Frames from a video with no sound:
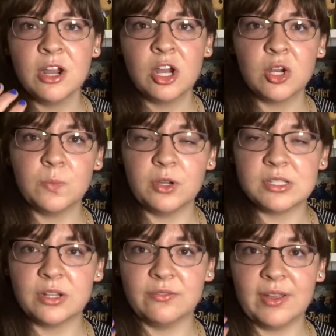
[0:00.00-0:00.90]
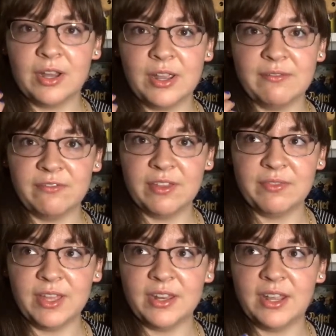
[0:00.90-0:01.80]
her books are very
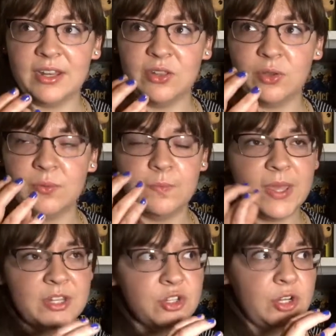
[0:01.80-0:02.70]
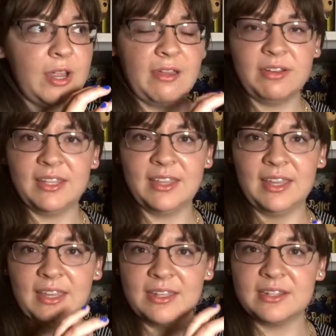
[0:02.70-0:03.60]
vivid, and you can picture
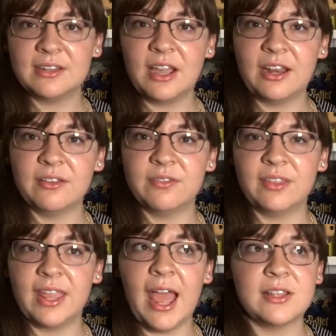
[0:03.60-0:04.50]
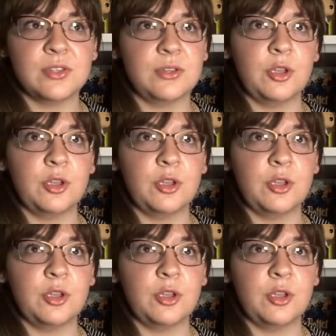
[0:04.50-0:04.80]
everything in kind of the castle.